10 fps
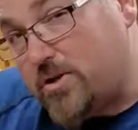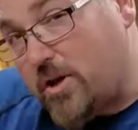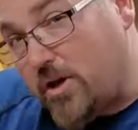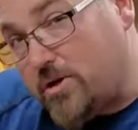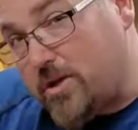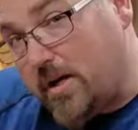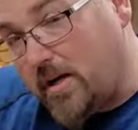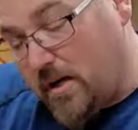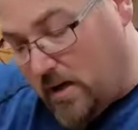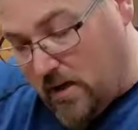
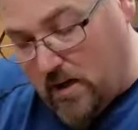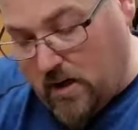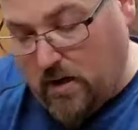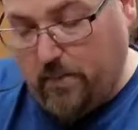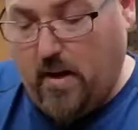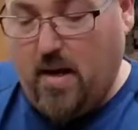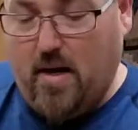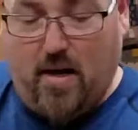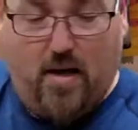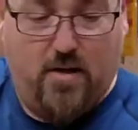charging,
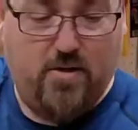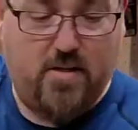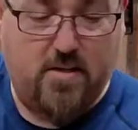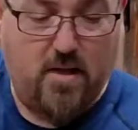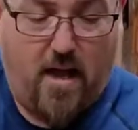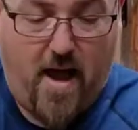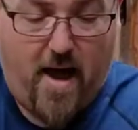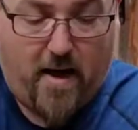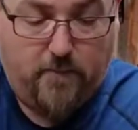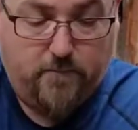and just as a little hack,